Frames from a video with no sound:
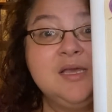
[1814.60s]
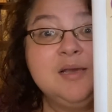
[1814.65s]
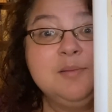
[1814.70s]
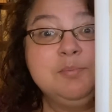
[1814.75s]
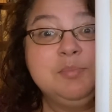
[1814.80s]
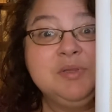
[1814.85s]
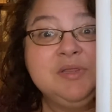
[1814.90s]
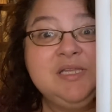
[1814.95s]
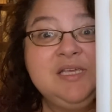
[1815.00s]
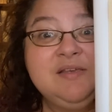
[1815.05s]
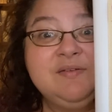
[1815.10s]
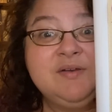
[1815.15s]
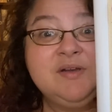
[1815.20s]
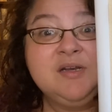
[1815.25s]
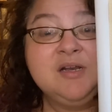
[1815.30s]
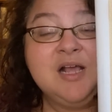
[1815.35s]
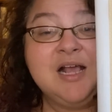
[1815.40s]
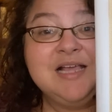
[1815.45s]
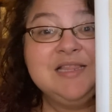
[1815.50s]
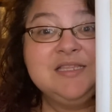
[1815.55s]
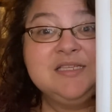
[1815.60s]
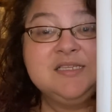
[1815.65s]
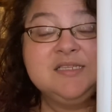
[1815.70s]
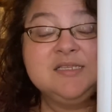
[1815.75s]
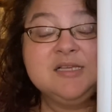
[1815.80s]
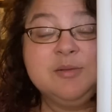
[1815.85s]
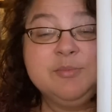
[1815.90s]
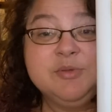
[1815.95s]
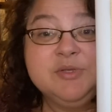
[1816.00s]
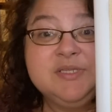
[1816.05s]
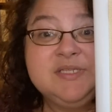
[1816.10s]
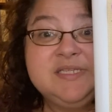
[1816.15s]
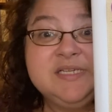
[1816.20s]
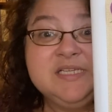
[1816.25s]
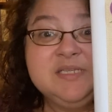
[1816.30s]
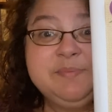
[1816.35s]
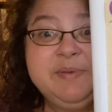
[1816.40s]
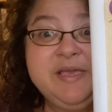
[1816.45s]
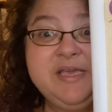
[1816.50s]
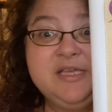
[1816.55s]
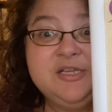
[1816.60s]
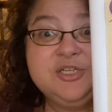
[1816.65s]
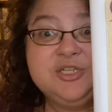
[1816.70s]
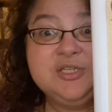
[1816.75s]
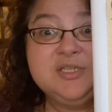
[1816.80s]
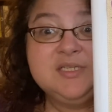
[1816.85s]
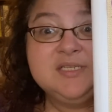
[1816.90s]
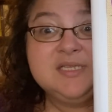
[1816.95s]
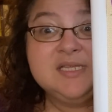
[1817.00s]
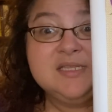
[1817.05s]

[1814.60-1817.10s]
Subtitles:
Believe it or not, this is almost 6 pages.